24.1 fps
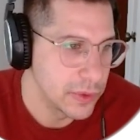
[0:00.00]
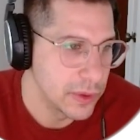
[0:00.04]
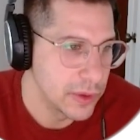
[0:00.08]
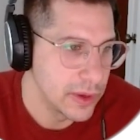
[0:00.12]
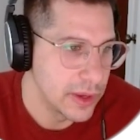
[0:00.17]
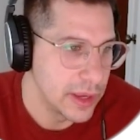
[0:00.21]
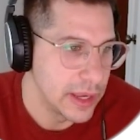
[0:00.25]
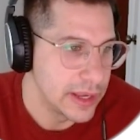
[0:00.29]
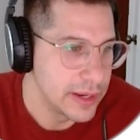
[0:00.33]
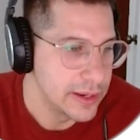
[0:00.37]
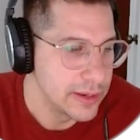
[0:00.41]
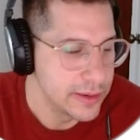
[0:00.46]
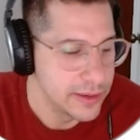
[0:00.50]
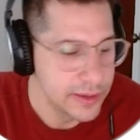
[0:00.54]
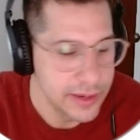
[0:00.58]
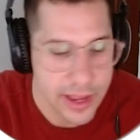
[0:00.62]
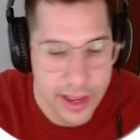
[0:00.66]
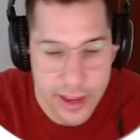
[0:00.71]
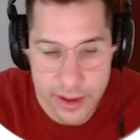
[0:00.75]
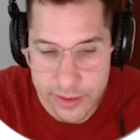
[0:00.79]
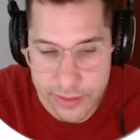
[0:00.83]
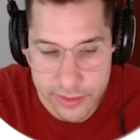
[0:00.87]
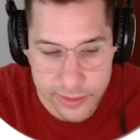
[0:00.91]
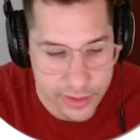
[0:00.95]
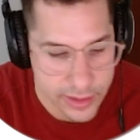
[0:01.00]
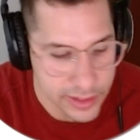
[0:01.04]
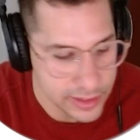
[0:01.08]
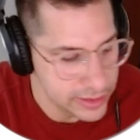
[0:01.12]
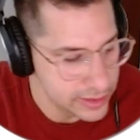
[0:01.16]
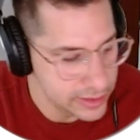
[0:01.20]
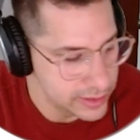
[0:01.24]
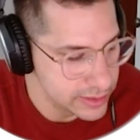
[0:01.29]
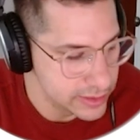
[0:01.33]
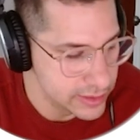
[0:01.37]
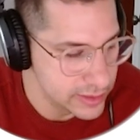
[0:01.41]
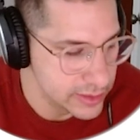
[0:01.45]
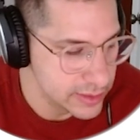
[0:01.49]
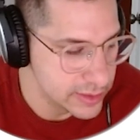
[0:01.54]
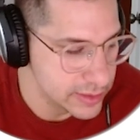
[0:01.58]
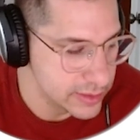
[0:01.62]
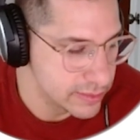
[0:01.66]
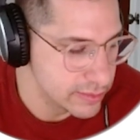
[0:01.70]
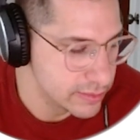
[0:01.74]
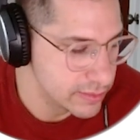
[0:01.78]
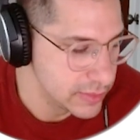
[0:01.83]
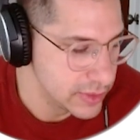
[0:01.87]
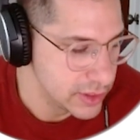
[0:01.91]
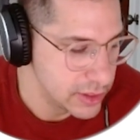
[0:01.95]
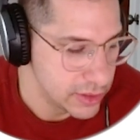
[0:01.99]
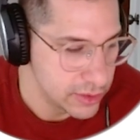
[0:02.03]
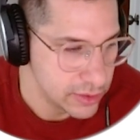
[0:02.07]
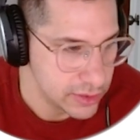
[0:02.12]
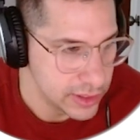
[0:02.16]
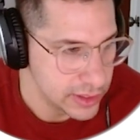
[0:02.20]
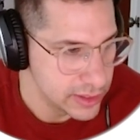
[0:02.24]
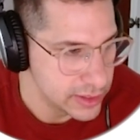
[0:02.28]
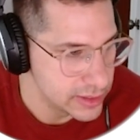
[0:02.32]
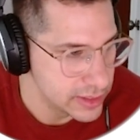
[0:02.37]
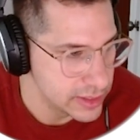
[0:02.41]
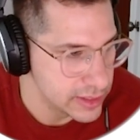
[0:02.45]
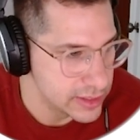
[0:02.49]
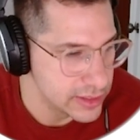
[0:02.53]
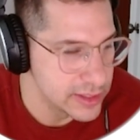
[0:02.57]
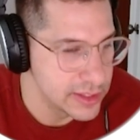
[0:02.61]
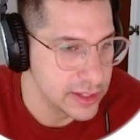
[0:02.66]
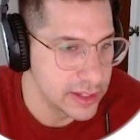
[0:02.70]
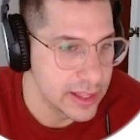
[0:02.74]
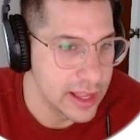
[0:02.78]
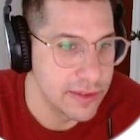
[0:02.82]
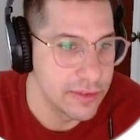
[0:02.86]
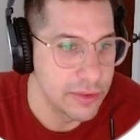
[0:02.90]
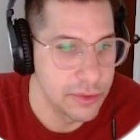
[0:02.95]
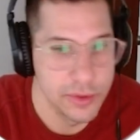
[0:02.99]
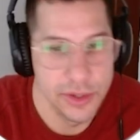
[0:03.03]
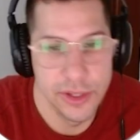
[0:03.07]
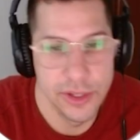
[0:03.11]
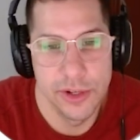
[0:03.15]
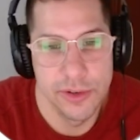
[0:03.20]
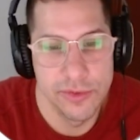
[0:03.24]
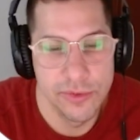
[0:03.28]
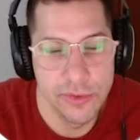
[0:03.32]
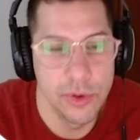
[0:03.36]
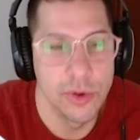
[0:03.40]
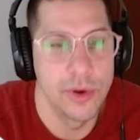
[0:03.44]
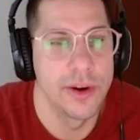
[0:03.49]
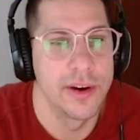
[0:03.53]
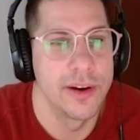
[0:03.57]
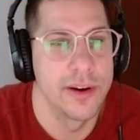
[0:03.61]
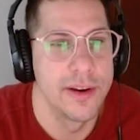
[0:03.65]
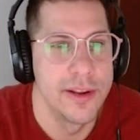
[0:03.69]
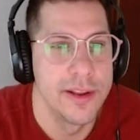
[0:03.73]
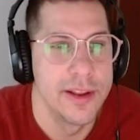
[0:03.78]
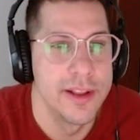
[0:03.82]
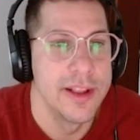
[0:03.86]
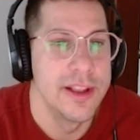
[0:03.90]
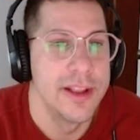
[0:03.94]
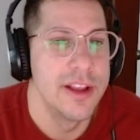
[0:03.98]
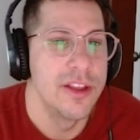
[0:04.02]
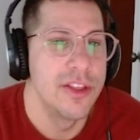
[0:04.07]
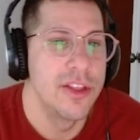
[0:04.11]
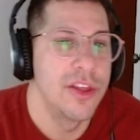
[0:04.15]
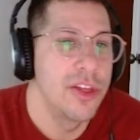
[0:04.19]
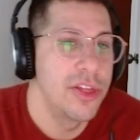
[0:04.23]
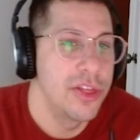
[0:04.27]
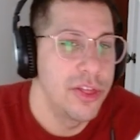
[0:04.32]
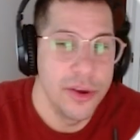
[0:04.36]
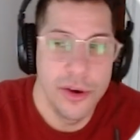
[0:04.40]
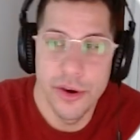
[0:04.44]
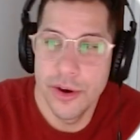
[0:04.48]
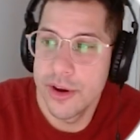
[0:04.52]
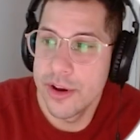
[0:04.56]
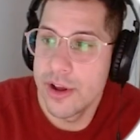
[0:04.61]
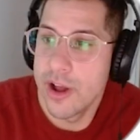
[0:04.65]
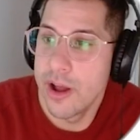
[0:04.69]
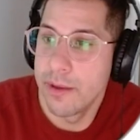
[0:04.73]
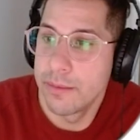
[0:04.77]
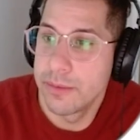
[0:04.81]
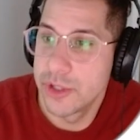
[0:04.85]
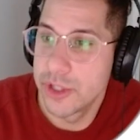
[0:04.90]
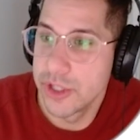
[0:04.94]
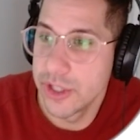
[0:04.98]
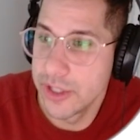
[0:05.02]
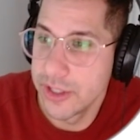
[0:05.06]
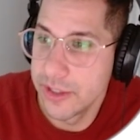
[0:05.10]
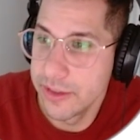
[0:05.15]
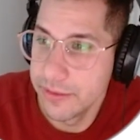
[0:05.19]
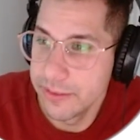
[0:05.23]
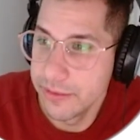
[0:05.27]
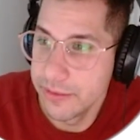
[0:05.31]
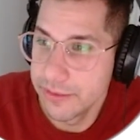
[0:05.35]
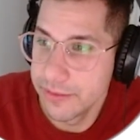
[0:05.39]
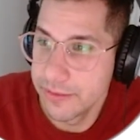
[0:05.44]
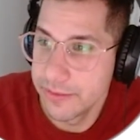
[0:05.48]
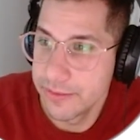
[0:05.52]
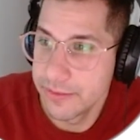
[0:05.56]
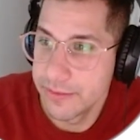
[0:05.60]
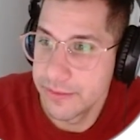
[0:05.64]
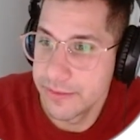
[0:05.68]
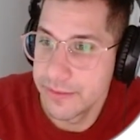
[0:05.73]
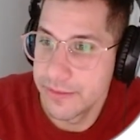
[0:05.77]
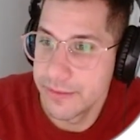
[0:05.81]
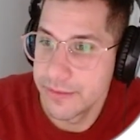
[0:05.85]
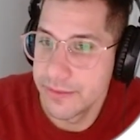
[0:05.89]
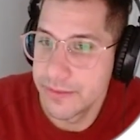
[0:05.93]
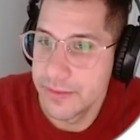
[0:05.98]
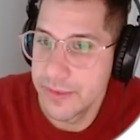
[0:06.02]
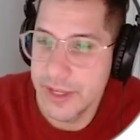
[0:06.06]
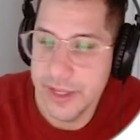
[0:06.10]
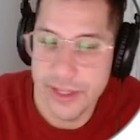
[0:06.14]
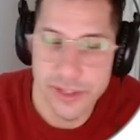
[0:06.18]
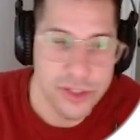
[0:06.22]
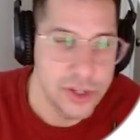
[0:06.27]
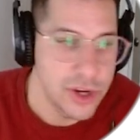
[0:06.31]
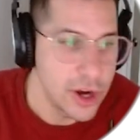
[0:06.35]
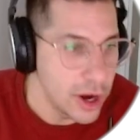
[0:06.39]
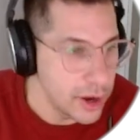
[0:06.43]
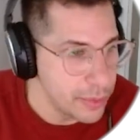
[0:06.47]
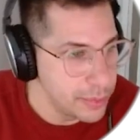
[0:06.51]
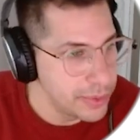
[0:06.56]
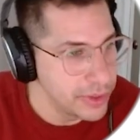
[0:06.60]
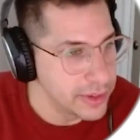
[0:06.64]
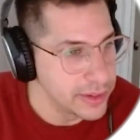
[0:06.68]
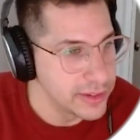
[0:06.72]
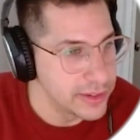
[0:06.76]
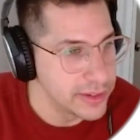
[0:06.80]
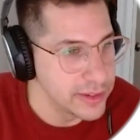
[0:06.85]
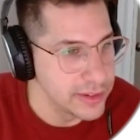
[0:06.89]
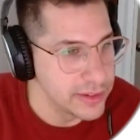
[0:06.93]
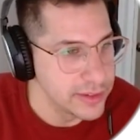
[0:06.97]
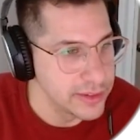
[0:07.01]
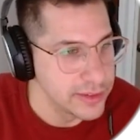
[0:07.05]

and yeah and you know and, and still have a really good floor. The third option is carpet.